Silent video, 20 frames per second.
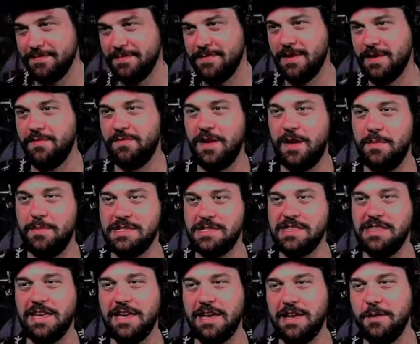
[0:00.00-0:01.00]

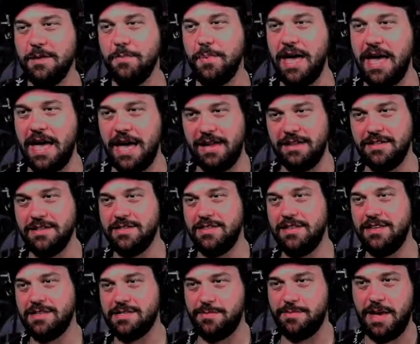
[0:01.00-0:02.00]
Famously in a band,
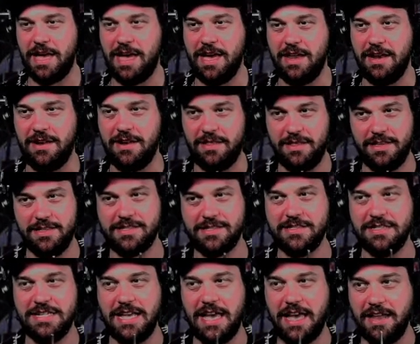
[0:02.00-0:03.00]
this
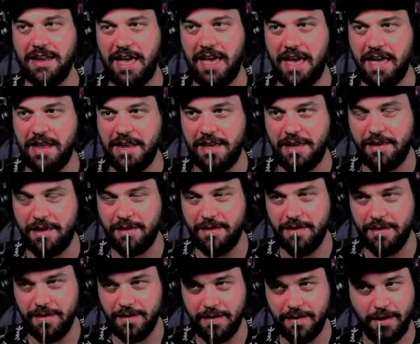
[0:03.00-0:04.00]
dead Eddie,
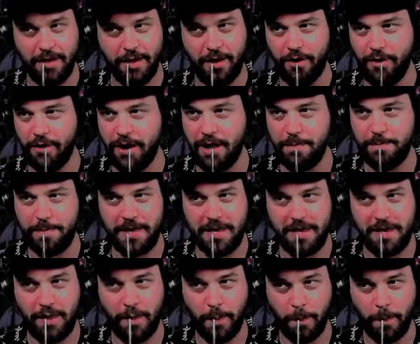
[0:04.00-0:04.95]
R.I.P.